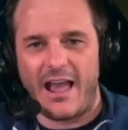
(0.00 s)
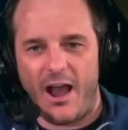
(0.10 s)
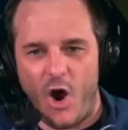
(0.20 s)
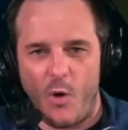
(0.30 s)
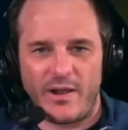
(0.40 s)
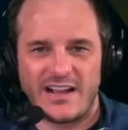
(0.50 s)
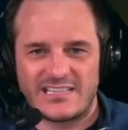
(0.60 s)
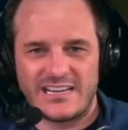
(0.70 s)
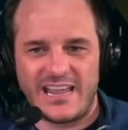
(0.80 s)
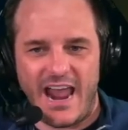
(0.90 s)
home against
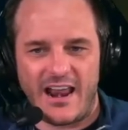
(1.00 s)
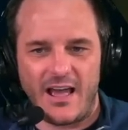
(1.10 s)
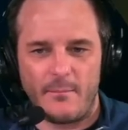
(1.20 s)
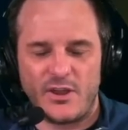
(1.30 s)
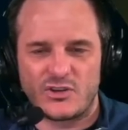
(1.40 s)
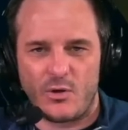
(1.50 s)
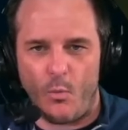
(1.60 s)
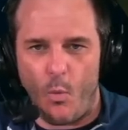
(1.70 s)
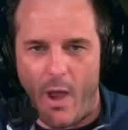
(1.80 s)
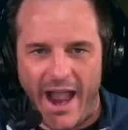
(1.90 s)
Indiana.
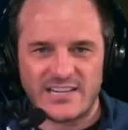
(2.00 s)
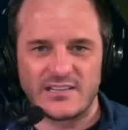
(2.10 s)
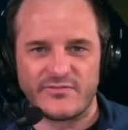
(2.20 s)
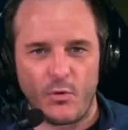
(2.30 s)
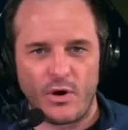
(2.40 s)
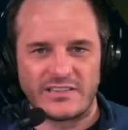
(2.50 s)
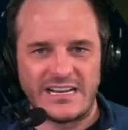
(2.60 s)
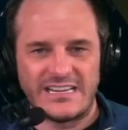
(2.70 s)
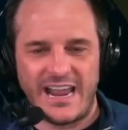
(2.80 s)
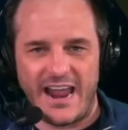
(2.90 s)
Michigan whacks the floor with
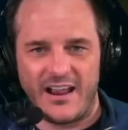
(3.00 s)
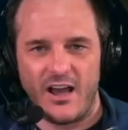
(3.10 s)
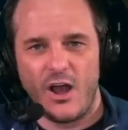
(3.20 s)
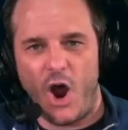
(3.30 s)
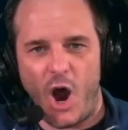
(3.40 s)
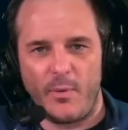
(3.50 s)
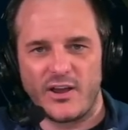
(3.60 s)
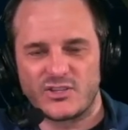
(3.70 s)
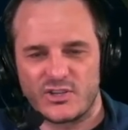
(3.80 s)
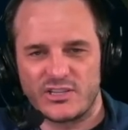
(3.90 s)
Indiana.
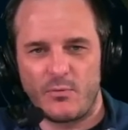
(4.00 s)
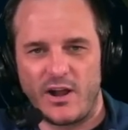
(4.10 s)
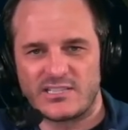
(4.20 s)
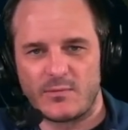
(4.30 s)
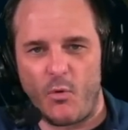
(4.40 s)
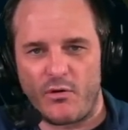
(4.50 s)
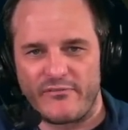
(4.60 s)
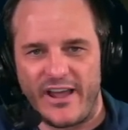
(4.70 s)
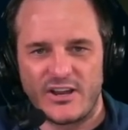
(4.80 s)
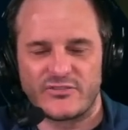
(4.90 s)
Harbaugh certainly wants some more
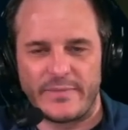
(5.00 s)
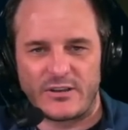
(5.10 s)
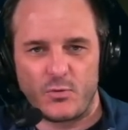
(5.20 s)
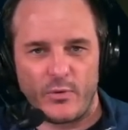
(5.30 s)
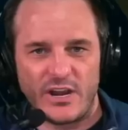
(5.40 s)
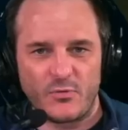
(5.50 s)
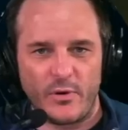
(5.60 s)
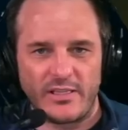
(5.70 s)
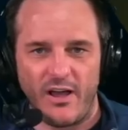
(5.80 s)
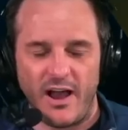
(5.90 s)
revenge from that
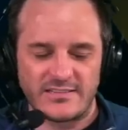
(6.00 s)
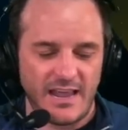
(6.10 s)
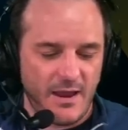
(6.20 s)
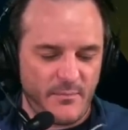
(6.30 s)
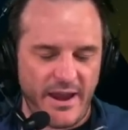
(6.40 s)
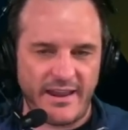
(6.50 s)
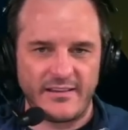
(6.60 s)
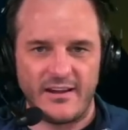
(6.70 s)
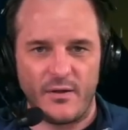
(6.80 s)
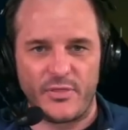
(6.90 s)
2020 loss, breaking
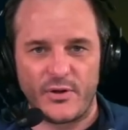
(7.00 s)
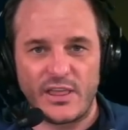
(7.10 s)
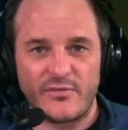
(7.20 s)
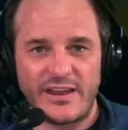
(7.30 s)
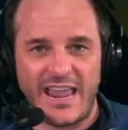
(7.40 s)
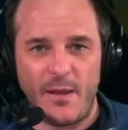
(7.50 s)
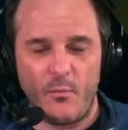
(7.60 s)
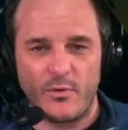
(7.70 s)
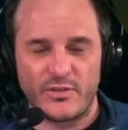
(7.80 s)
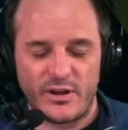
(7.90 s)
their
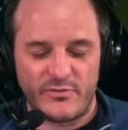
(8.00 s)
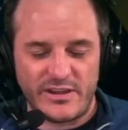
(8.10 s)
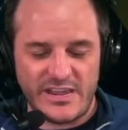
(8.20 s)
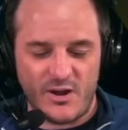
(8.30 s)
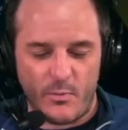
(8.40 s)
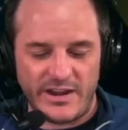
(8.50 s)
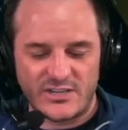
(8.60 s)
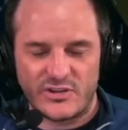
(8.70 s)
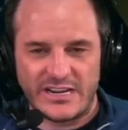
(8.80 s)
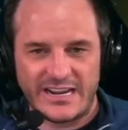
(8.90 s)
33-year winning
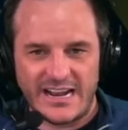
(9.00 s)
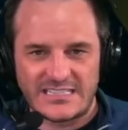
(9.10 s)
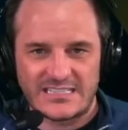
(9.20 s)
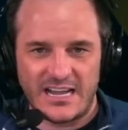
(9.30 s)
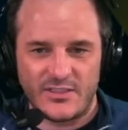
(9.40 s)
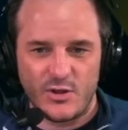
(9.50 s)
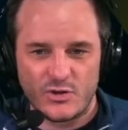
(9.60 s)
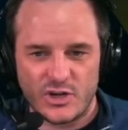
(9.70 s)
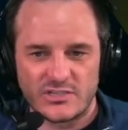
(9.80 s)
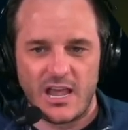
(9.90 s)
streak against the
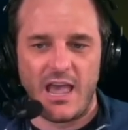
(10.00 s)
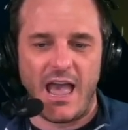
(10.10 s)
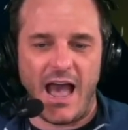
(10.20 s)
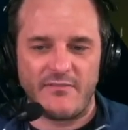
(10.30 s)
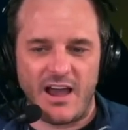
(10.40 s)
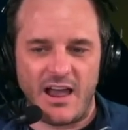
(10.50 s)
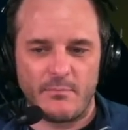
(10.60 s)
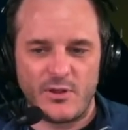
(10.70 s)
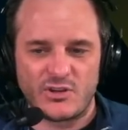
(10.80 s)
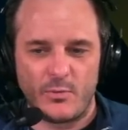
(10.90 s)
Hoosiers. I've got
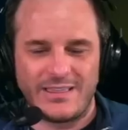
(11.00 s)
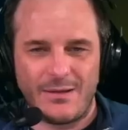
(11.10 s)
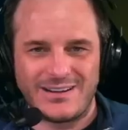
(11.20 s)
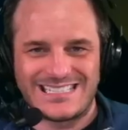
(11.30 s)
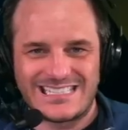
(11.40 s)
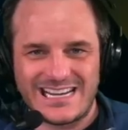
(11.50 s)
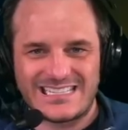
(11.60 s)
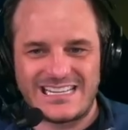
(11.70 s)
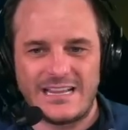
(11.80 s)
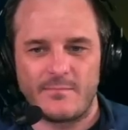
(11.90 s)
Michigan win. They went
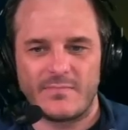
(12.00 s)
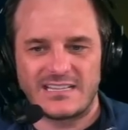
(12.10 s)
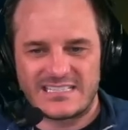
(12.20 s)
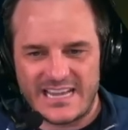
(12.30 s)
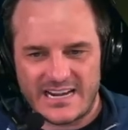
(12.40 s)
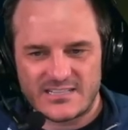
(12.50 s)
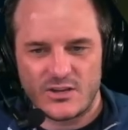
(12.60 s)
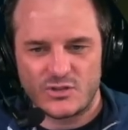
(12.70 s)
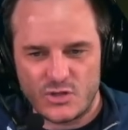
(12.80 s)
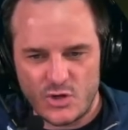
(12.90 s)

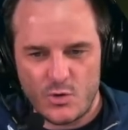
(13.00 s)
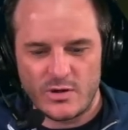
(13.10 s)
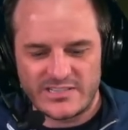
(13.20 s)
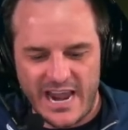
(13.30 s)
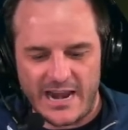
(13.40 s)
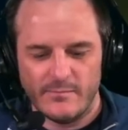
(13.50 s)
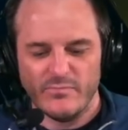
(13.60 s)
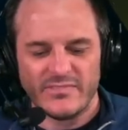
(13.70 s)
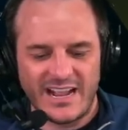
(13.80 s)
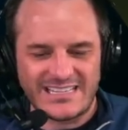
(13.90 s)
66-10.
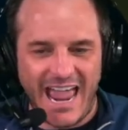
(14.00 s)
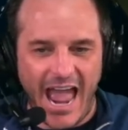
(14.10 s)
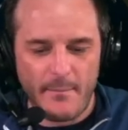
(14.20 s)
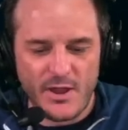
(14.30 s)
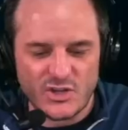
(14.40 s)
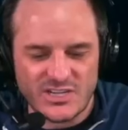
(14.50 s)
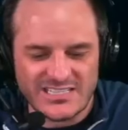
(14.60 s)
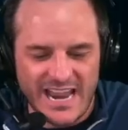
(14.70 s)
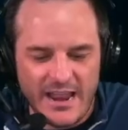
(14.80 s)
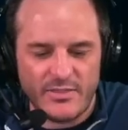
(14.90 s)
That's at Michigan
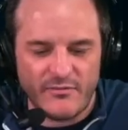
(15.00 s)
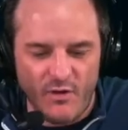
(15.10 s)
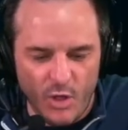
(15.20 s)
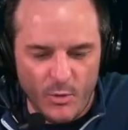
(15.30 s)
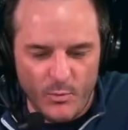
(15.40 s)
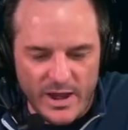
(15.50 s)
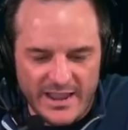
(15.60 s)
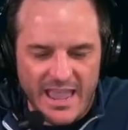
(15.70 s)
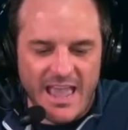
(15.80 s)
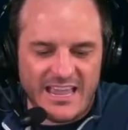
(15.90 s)
State the following
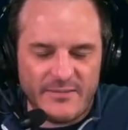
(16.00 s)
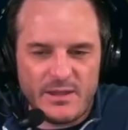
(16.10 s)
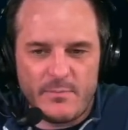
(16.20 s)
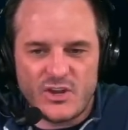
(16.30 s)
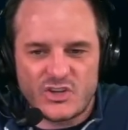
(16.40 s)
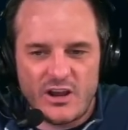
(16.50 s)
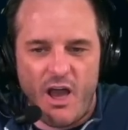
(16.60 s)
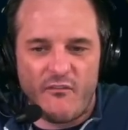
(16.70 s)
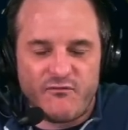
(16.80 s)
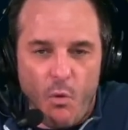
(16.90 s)
week. Give me Michigan
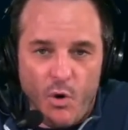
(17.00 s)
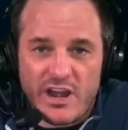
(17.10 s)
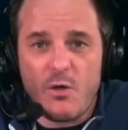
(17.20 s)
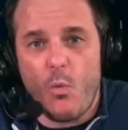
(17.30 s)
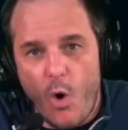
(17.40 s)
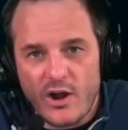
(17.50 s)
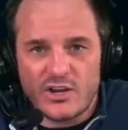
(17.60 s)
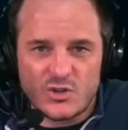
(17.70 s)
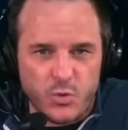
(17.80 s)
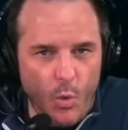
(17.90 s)

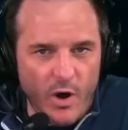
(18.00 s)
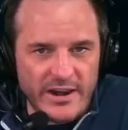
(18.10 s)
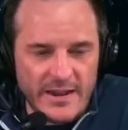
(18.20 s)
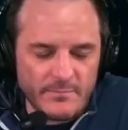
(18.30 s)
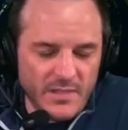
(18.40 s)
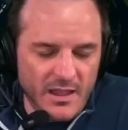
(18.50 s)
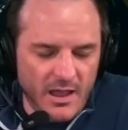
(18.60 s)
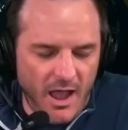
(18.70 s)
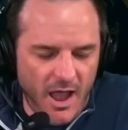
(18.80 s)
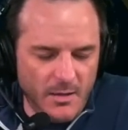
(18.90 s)
41-20.
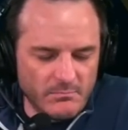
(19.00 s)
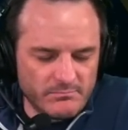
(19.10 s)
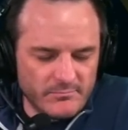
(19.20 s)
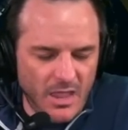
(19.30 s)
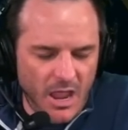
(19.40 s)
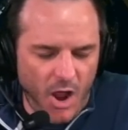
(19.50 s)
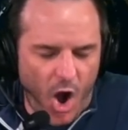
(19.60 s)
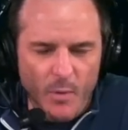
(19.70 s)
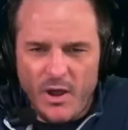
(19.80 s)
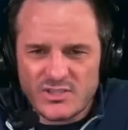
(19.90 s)

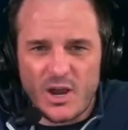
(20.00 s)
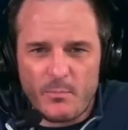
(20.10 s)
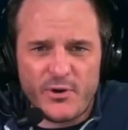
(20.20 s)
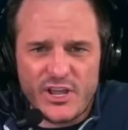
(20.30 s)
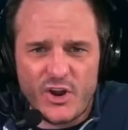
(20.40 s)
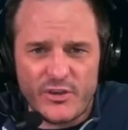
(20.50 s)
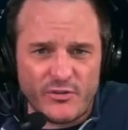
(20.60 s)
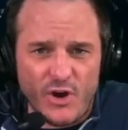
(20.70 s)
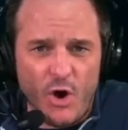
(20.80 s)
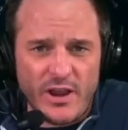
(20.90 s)
Harbaugh's done pretty good on the
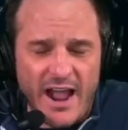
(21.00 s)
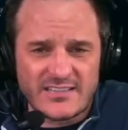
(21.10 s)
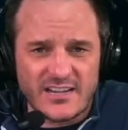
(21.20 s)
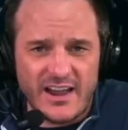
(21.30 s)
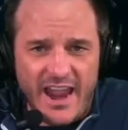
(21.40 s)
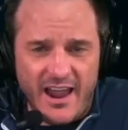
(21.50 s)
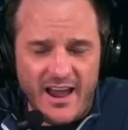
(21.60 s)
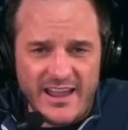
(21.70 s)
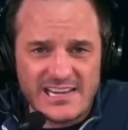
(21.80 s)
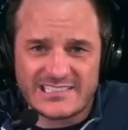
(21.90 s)
road at
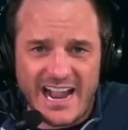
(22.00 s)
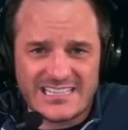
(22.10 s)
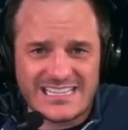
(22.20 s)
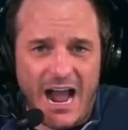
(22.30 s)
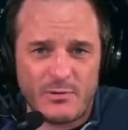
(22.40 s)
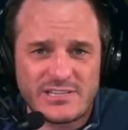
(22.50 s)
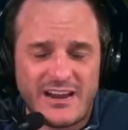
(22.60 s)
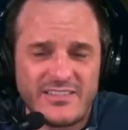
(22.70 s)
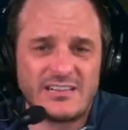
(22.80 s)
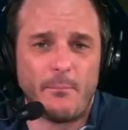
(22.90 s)
East Lansing outside
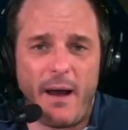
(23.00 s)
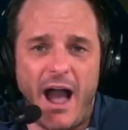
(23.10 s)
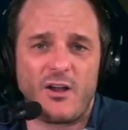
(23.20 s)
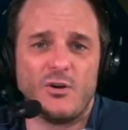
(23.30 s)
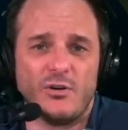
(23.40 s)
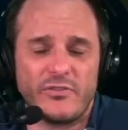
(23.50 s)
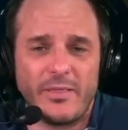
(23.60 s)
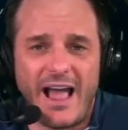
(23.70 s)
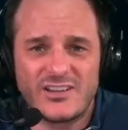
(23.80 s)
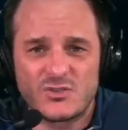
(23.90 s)
of the debacle of the
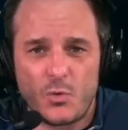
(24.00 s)
last